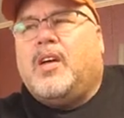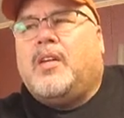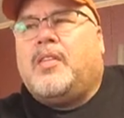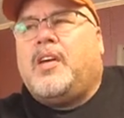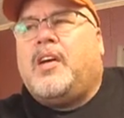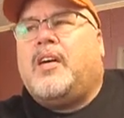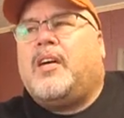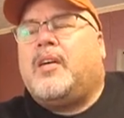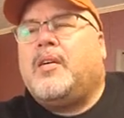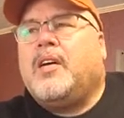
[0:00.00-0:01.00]

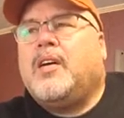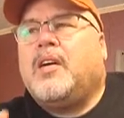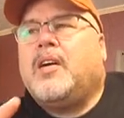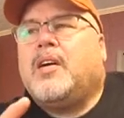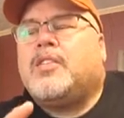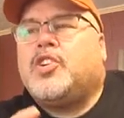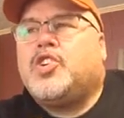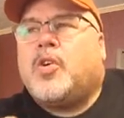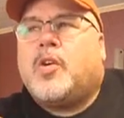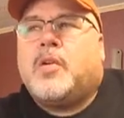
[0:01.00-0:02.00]
The
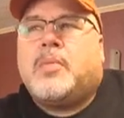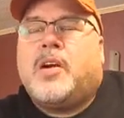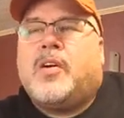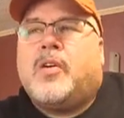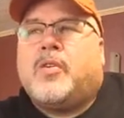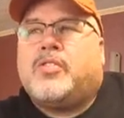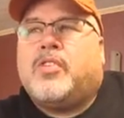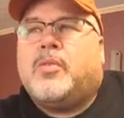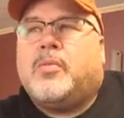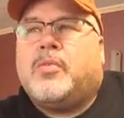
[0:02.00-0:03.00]
charred barrels
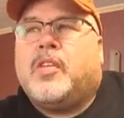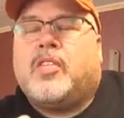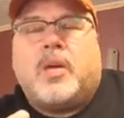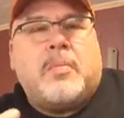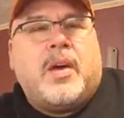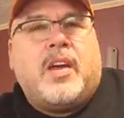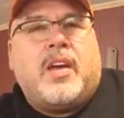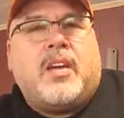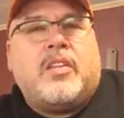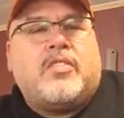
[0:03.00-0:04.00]
that they
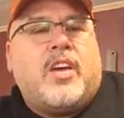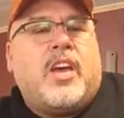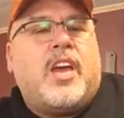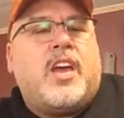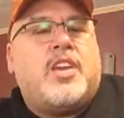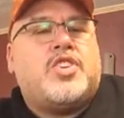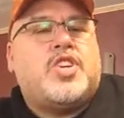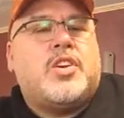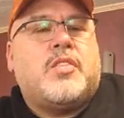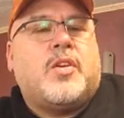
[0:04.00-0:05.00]
make to
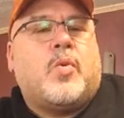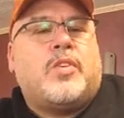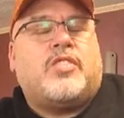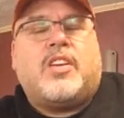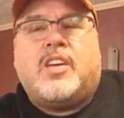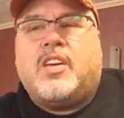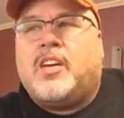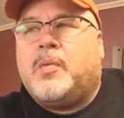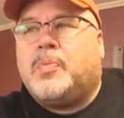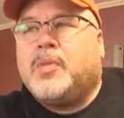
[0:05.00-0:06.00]
age their whiskey in,